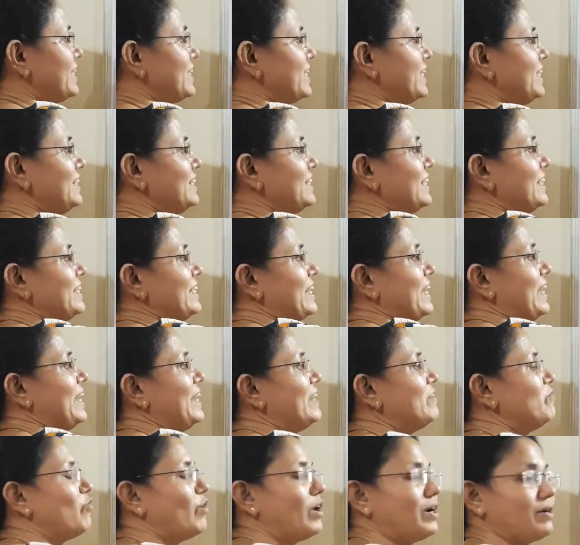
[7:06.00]
10, then
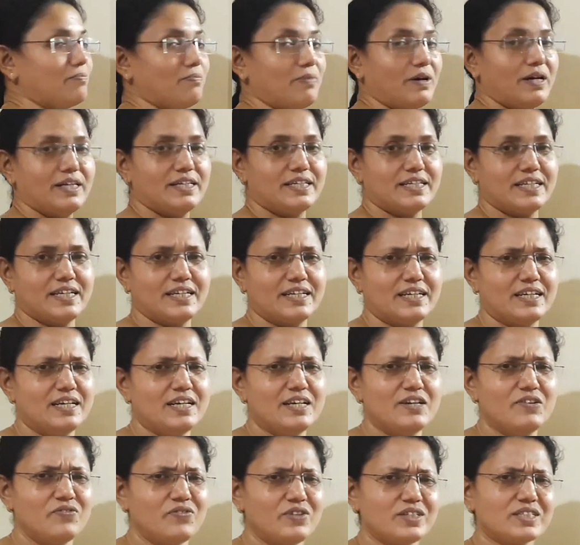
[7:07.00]
add 1 by 10.
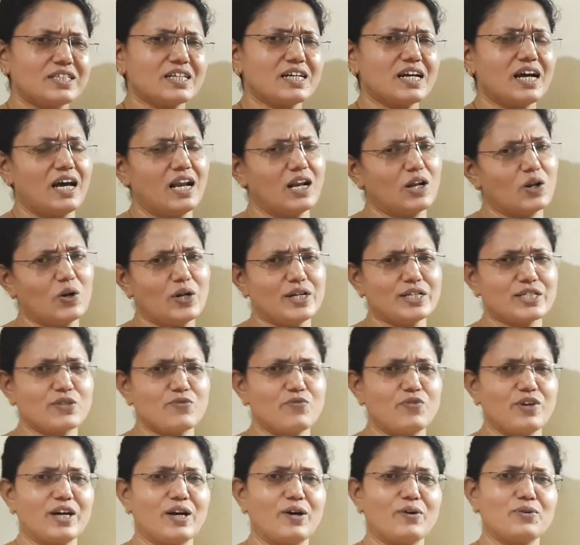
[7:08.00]
Which calculation
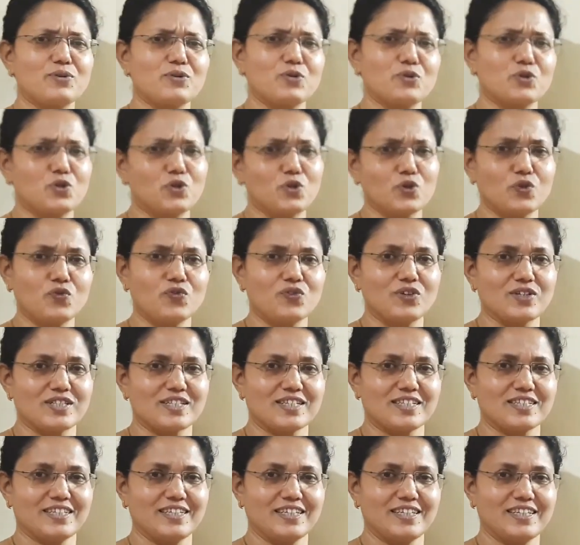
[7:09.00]
we have to do
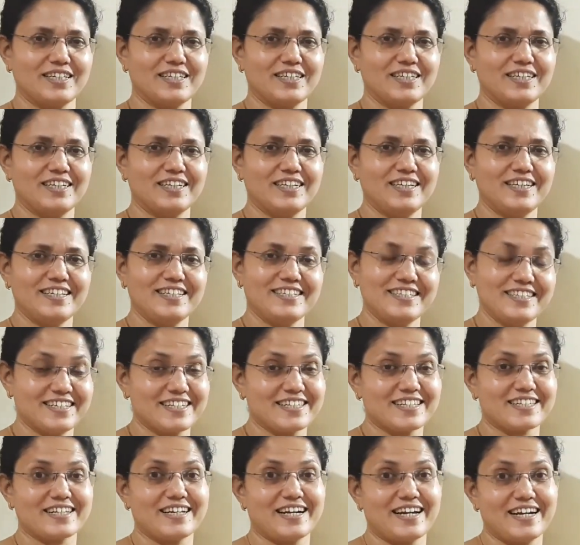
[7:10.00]
first?
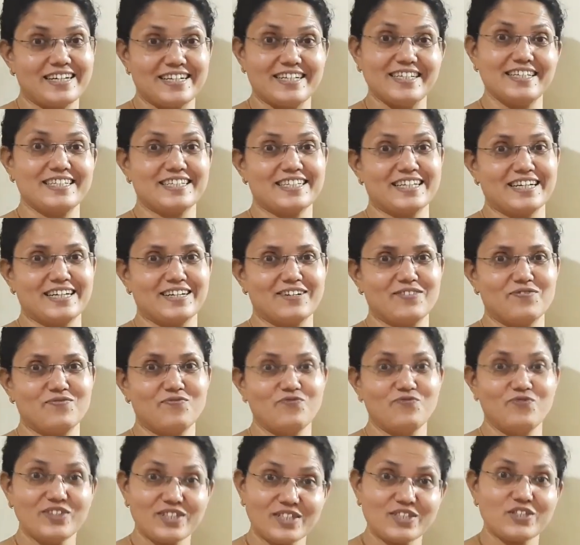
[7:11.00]
Yes, addition.
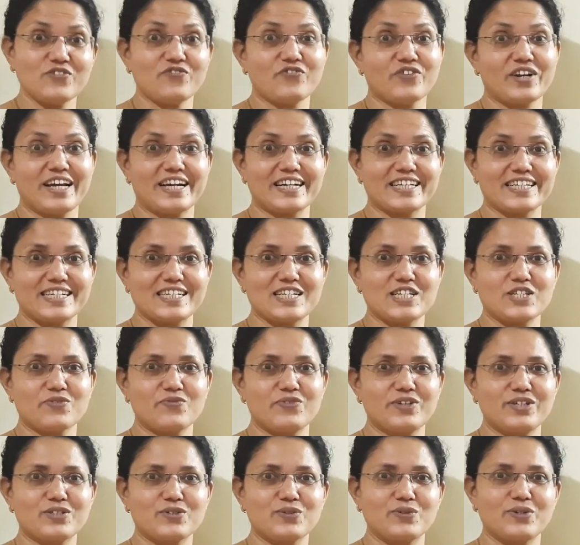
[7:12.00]
Which fractions
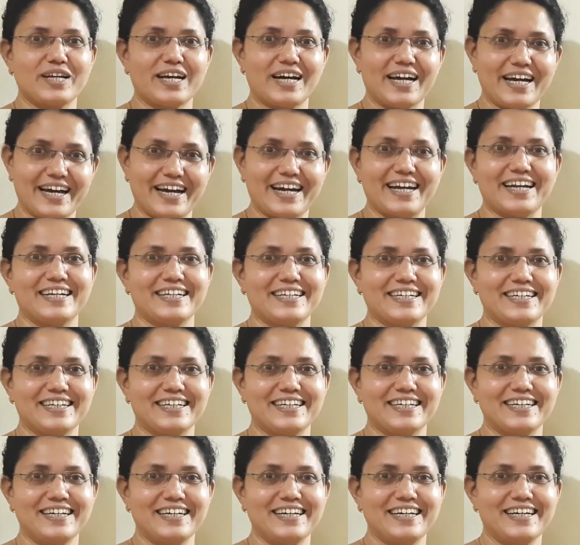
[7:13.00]
we should add?
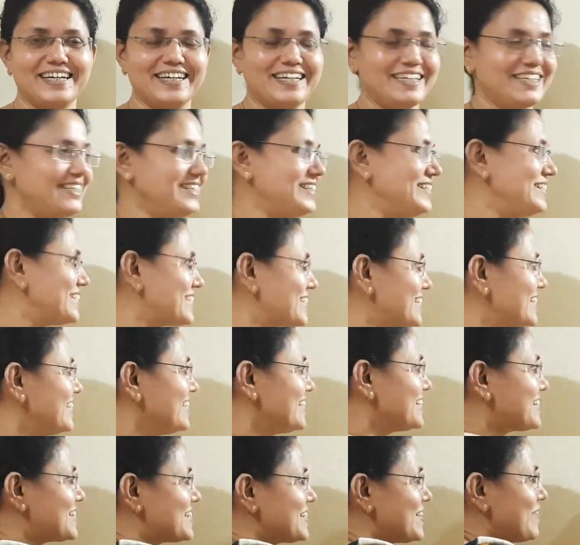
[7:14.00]
Yes,
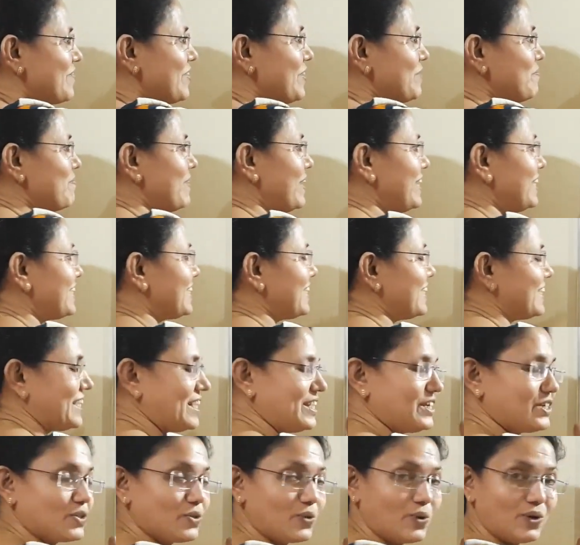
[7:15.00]
7 by 10.
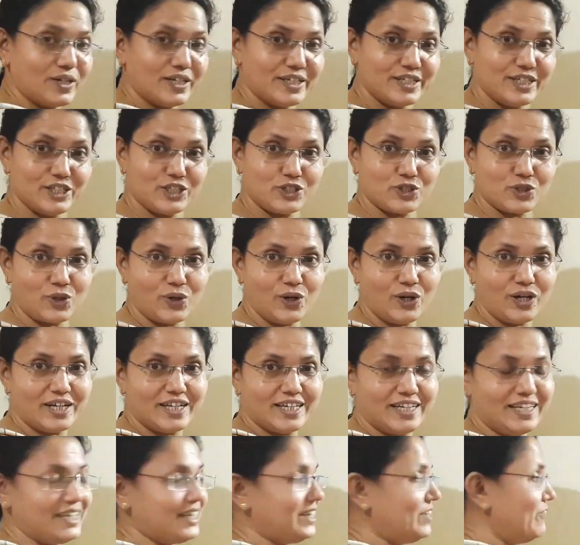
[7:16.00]
I already told
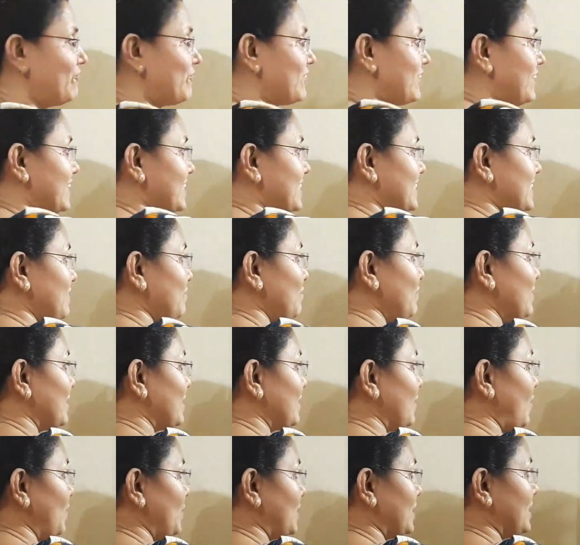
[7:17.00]
that a fraction
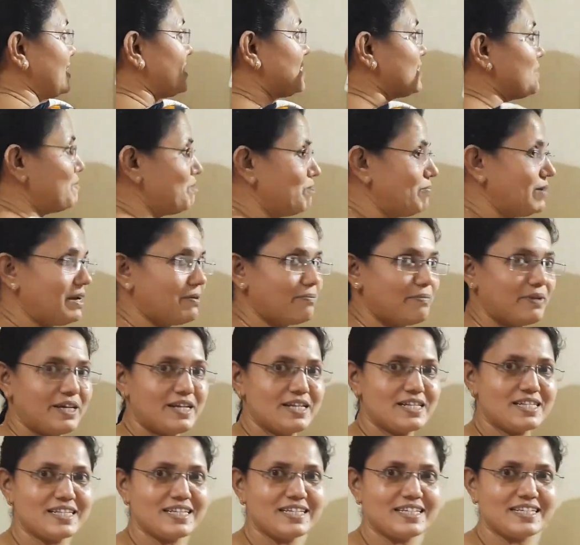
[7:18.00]
without a symbol
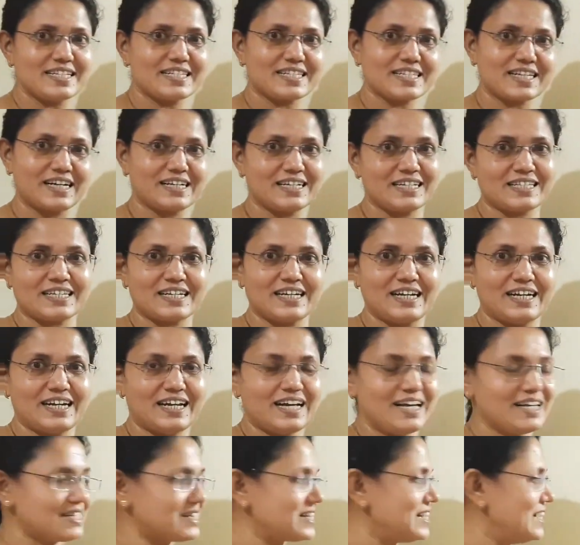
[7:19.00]
means it is considered
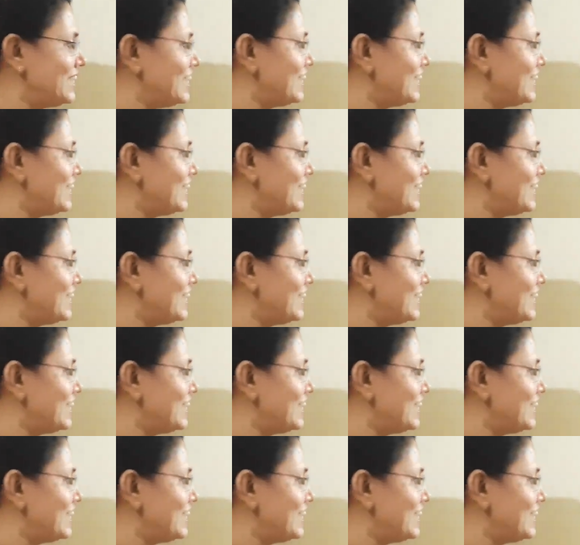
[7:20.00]
as